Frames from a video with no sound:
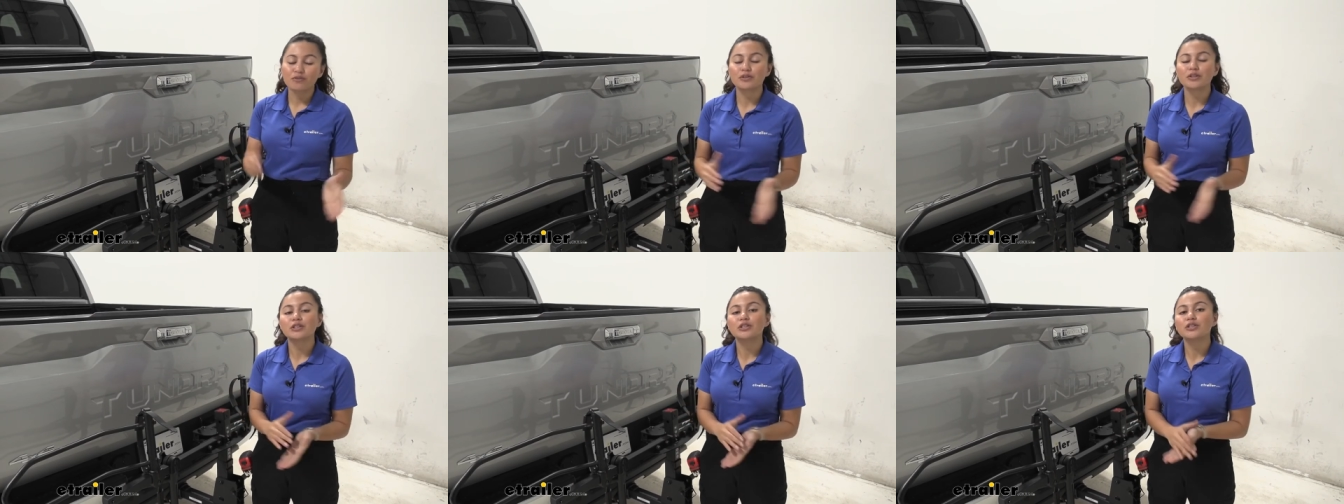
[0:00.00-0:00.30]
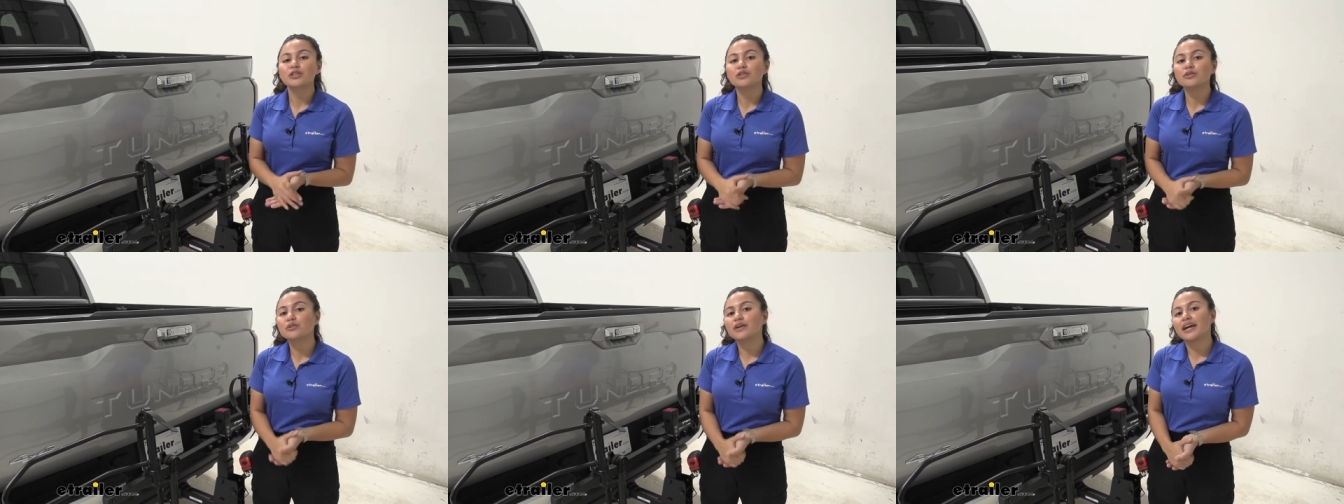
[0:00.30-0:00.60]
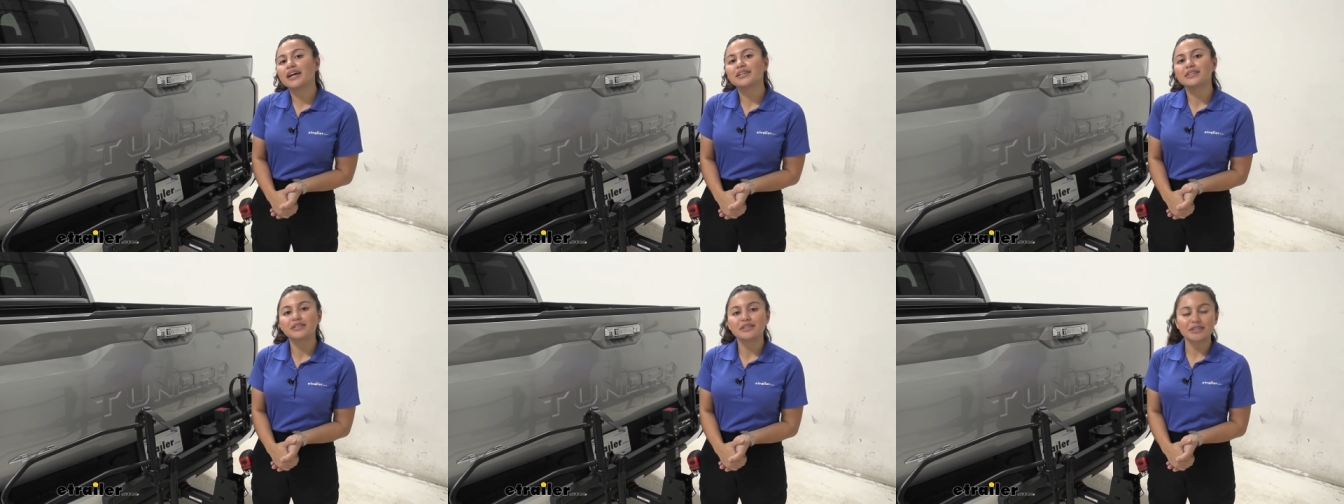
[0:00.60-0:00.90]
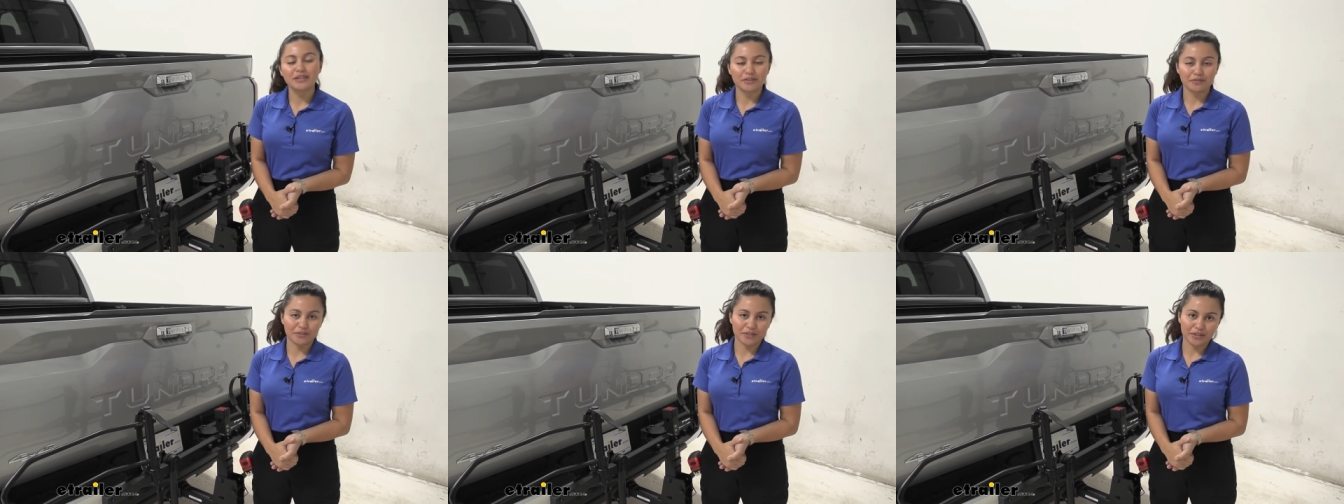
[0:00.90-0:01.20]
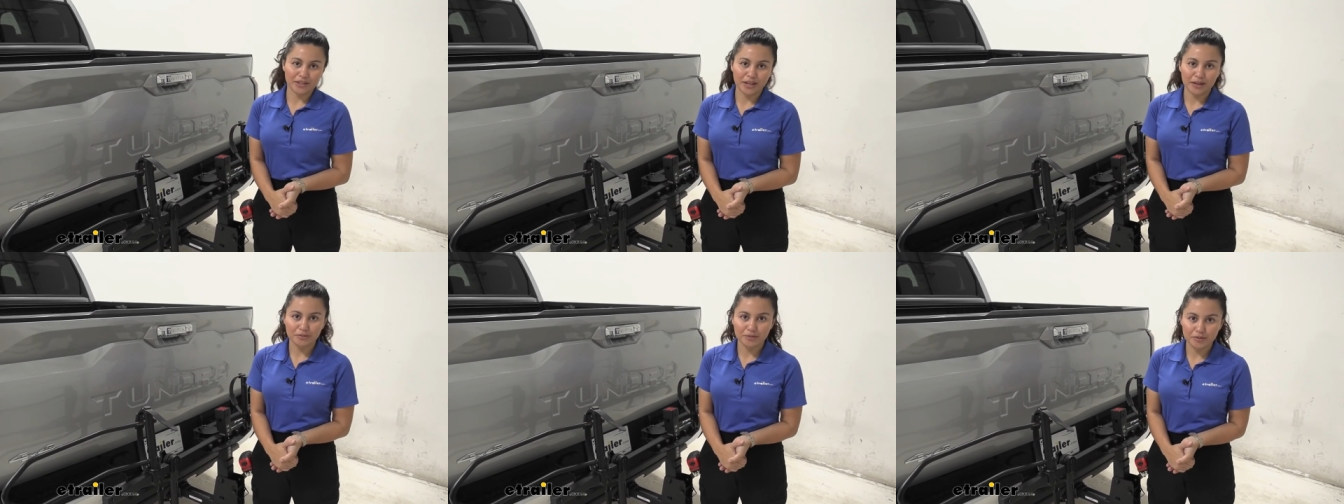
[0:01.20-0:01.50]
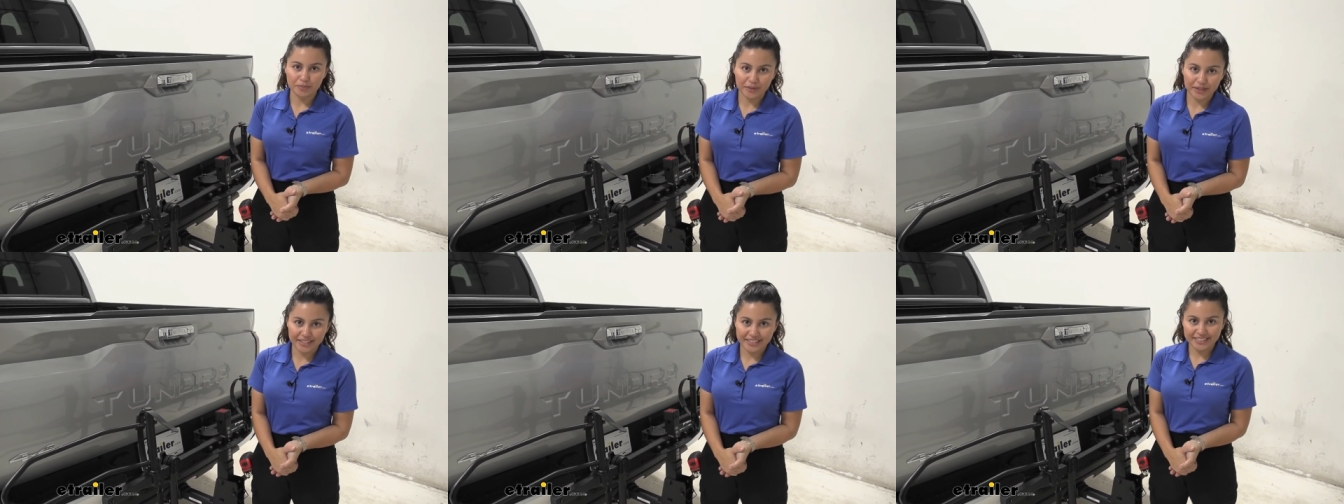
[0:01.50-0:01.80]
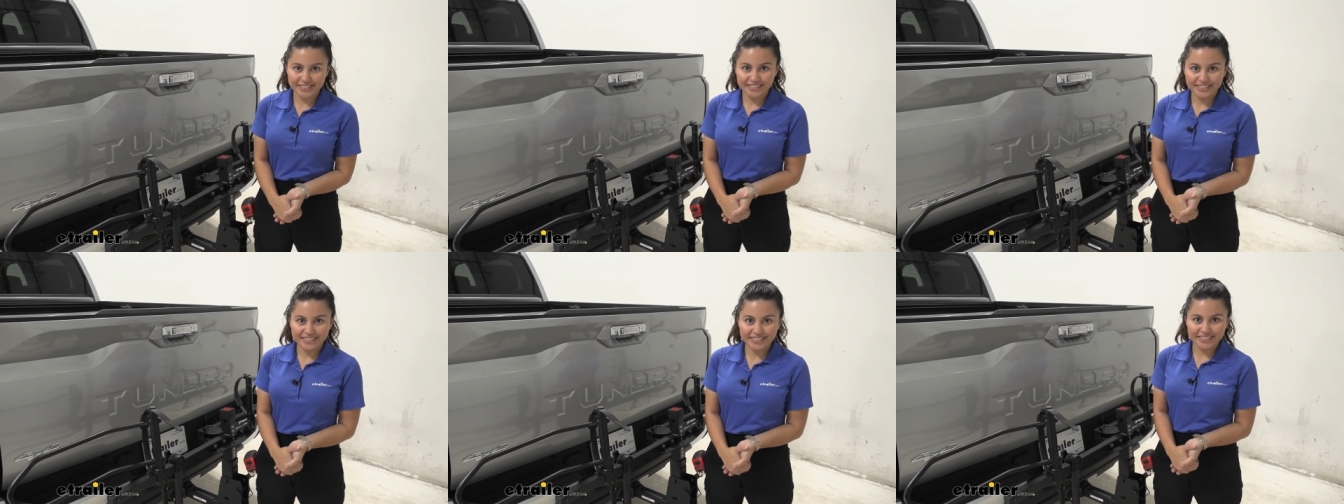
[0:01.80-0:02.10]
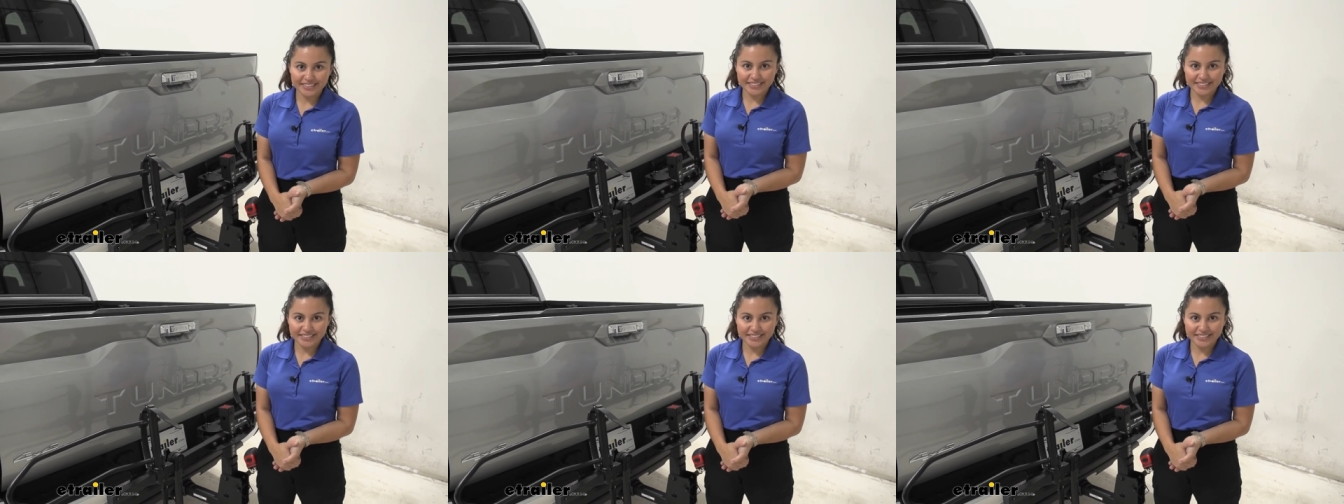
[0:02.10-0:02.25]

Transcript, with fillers: for you and your different types of bikes.